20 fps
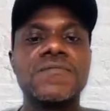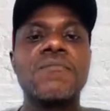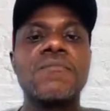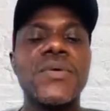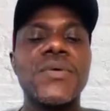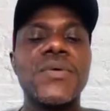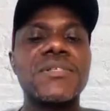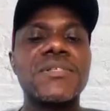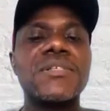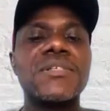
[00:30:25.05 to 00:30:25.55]

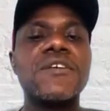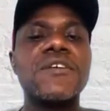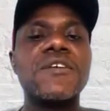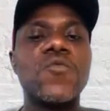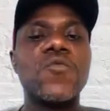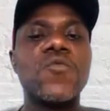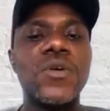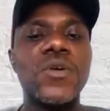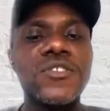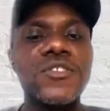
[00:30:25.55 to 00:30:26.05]
but they
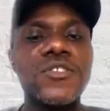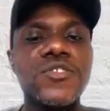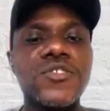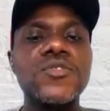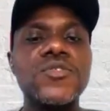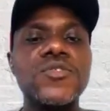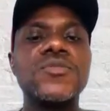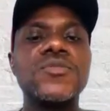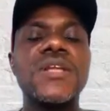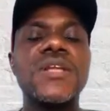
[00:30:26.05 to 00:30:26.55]
want
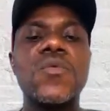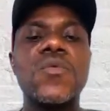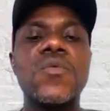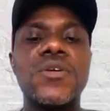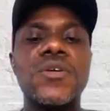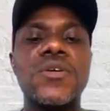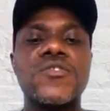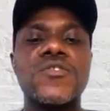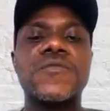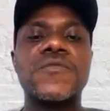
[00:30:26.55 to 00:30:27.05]
the
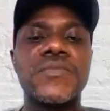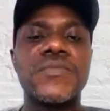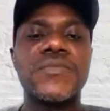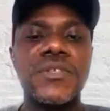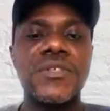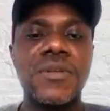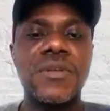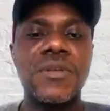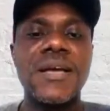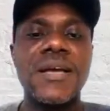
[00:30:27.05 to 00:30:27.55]
world to
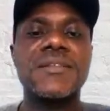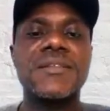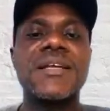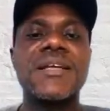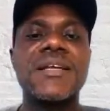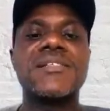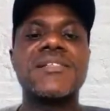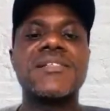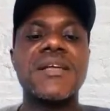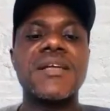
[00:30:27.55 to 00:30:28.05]
feel like
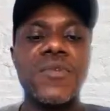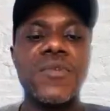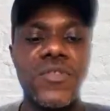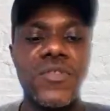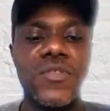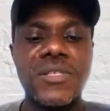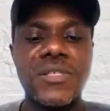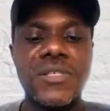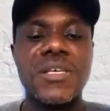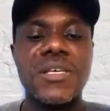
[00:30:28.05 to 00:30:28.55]
there's
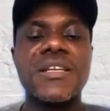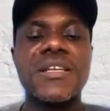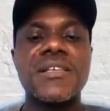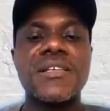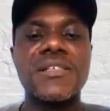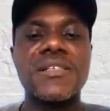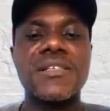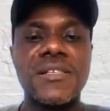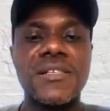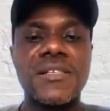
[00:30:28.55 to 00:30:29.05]
democracy in the
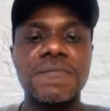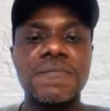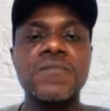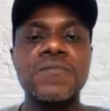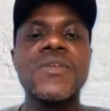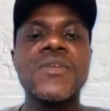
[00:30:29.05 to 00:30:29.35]
system.